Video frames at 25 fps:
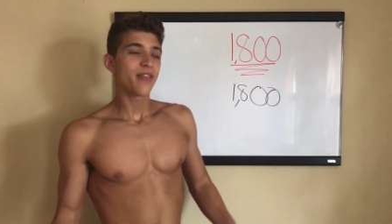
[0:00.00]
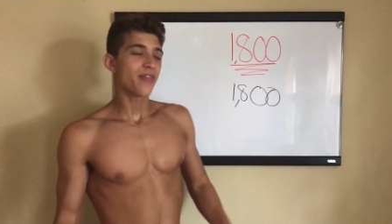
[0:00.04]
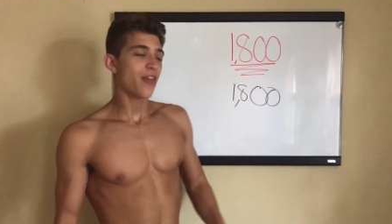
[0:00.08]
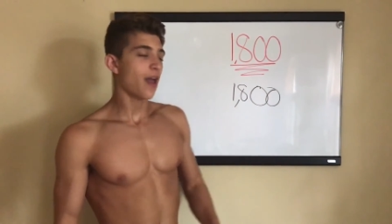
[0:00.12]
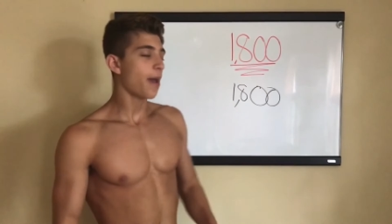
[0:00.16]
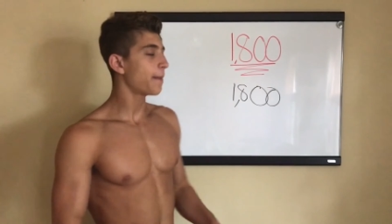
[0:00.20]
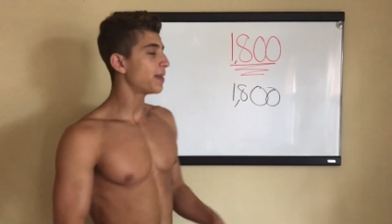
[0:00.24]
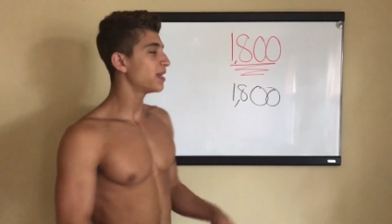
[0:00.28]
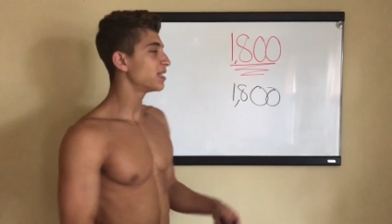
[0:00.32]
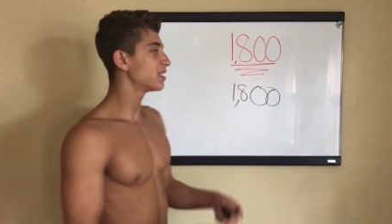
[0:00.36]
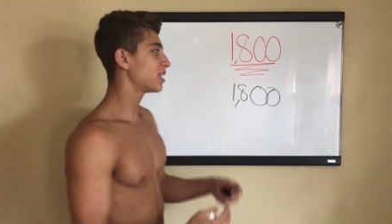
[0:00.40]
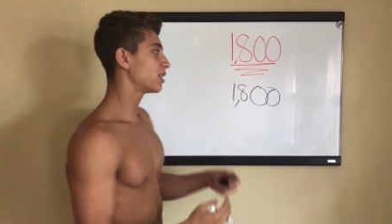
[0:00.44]

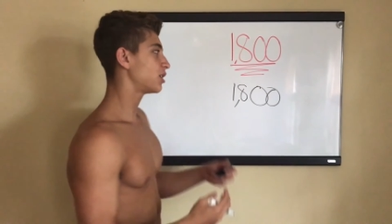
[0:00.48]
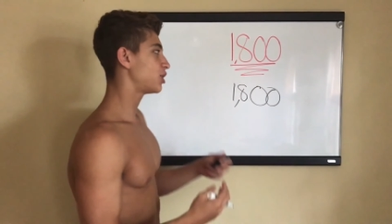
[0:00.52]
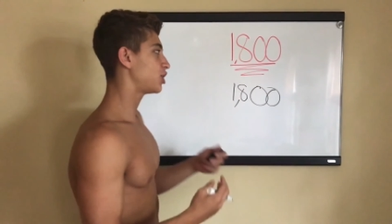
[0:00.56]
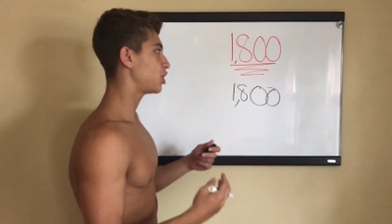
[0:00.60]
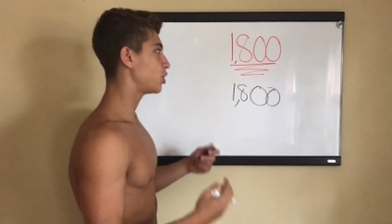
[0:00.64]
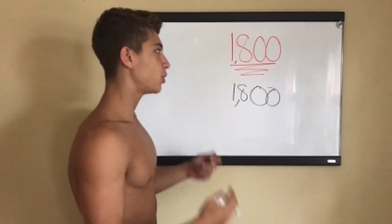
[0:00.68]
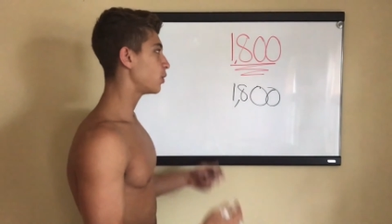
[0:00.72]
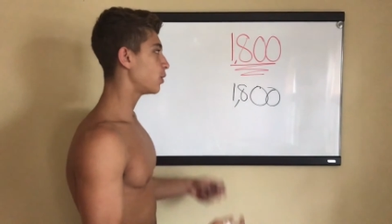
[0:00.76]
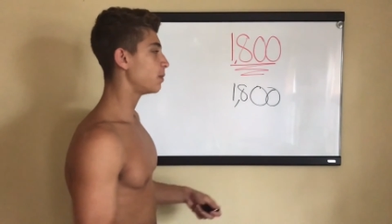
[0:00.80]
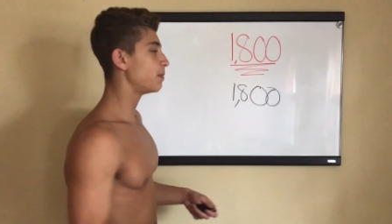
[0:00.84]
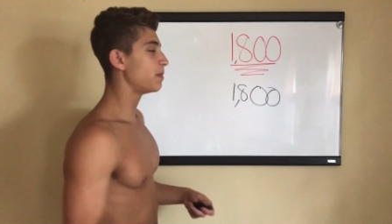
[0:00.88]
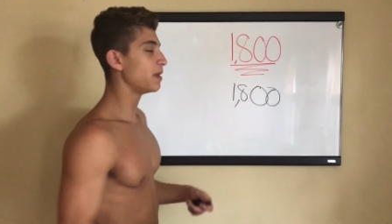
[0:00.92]
That means that
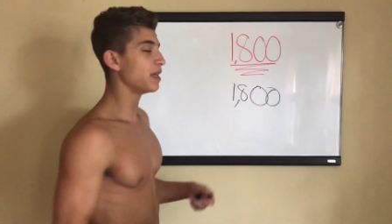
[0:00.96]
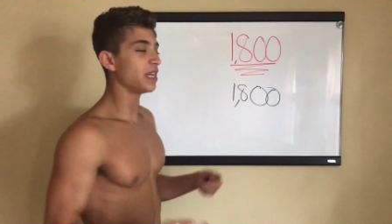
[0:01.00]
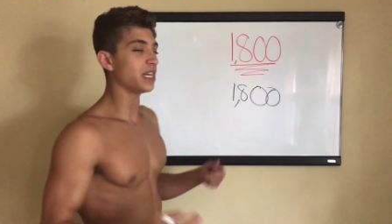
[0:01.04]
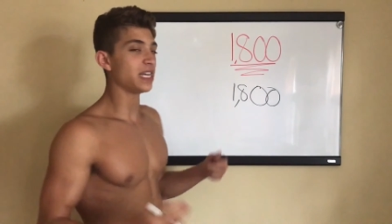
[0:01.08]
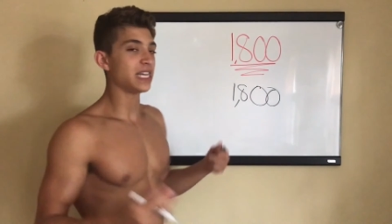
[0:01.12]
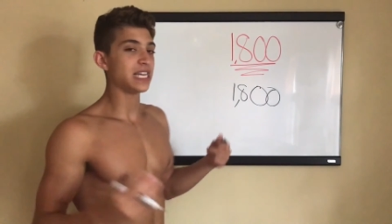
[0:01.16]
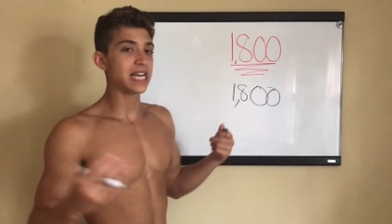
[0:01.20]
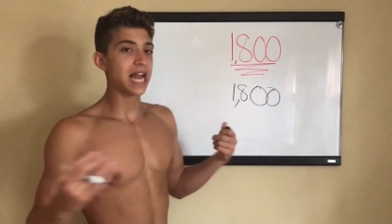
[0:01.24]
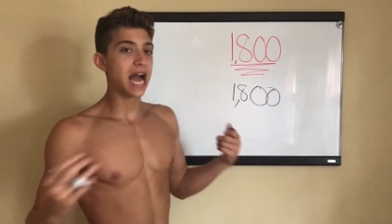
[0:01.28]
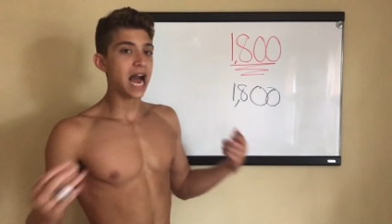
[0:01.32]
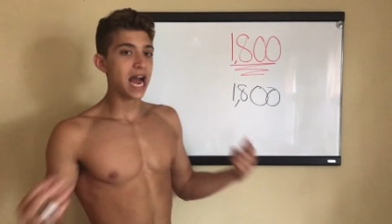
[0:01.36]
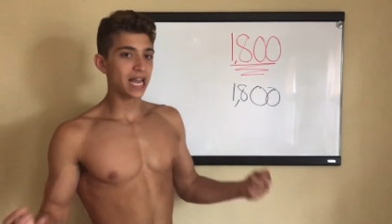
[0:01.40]
she would be
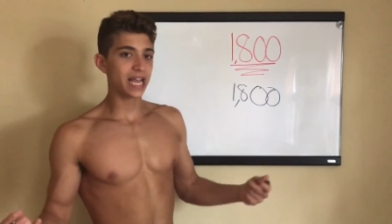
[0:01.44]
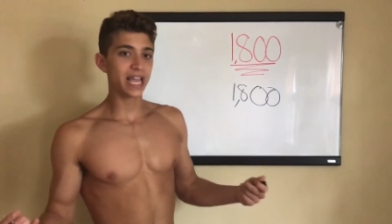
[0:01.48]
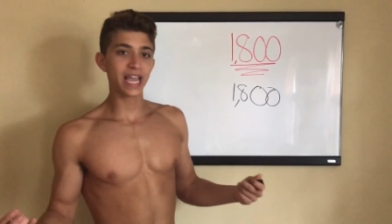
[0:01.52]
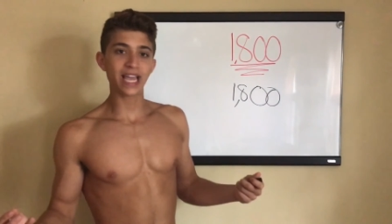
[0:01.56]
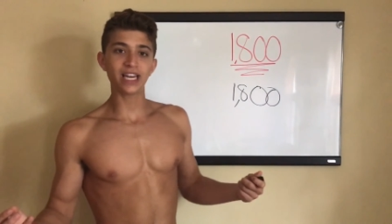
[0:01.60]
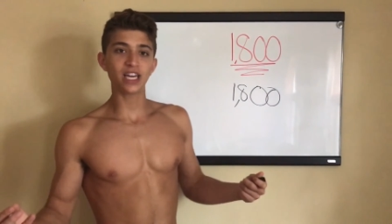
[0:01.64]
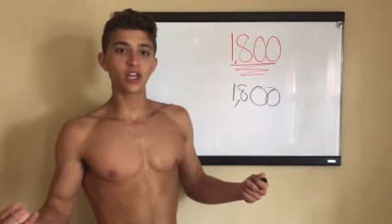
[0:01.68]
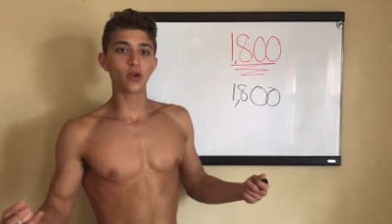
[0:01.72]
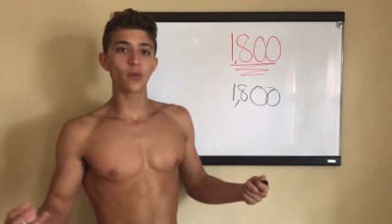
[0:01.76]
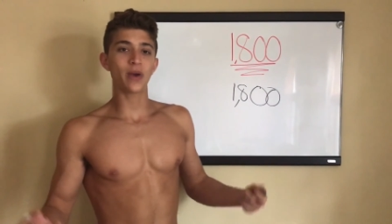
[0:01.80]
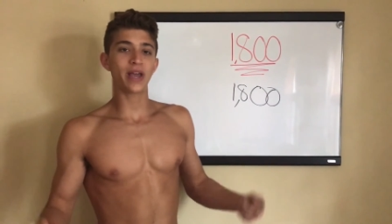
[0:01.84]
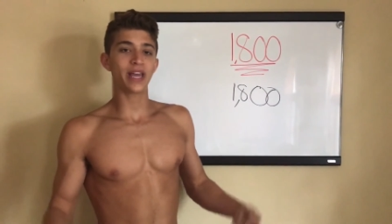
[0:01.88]
not
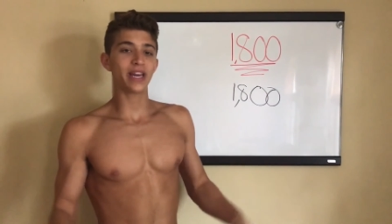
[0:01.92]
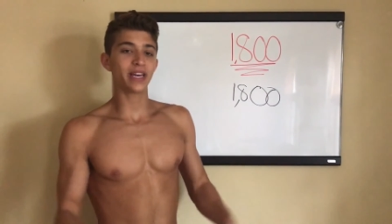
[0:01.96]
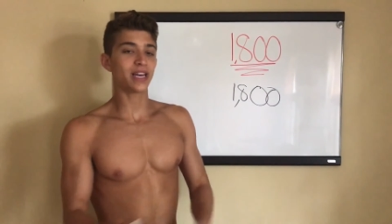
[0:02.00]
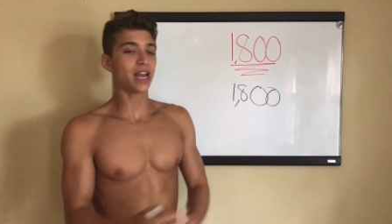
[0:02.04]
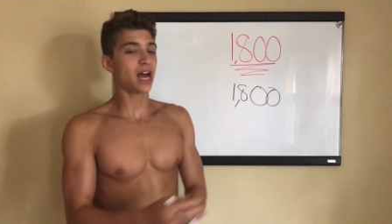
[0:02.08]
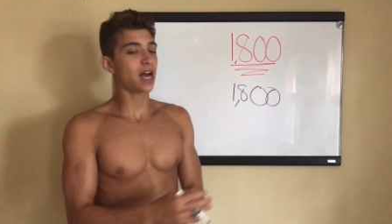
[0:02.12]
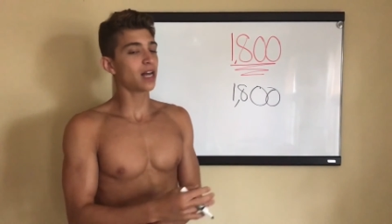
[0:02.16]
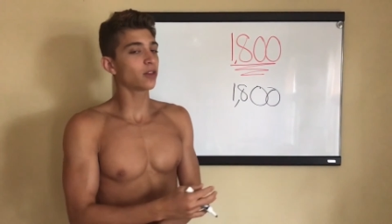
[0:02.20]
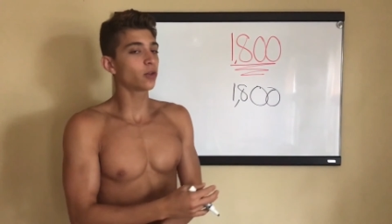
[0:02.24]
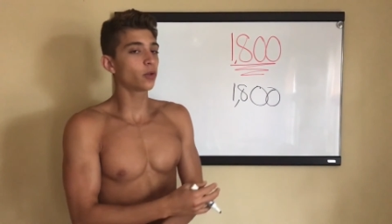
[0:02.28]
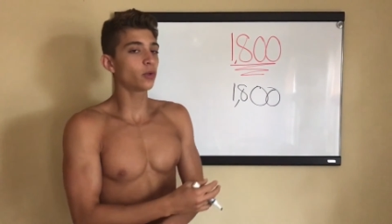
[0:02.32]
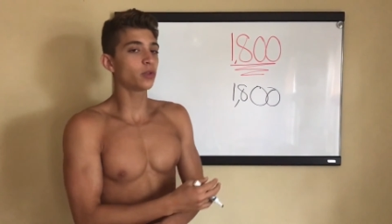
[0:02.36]
gaining weight,
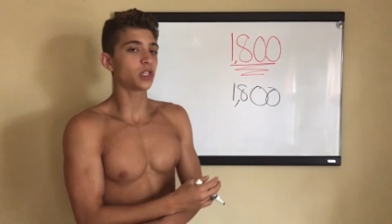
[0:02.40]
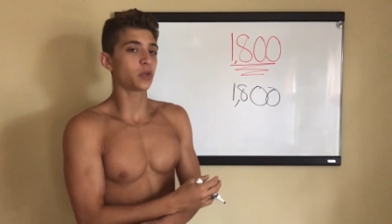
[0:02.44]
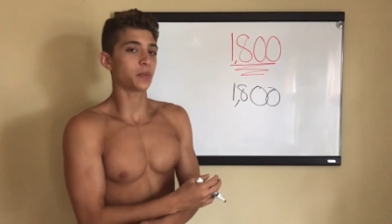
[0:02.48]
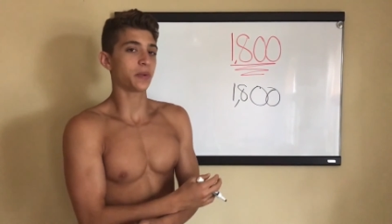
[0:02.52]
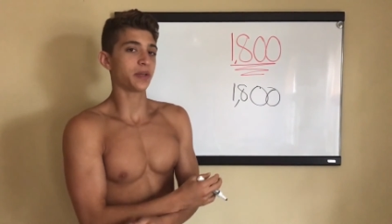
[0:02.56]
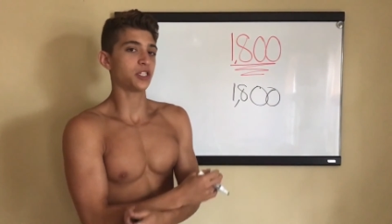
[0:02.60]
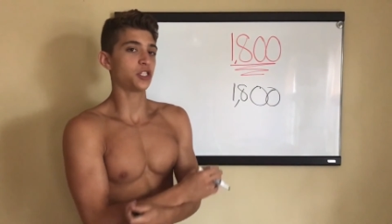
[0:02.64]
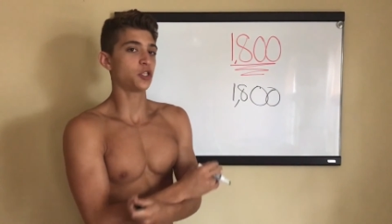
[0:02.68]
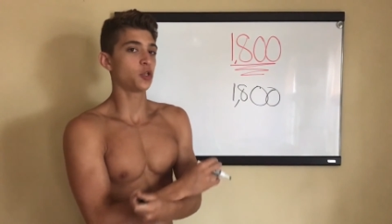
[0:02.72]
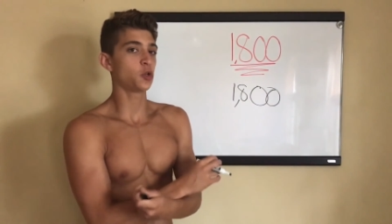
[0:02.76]
not losing weight.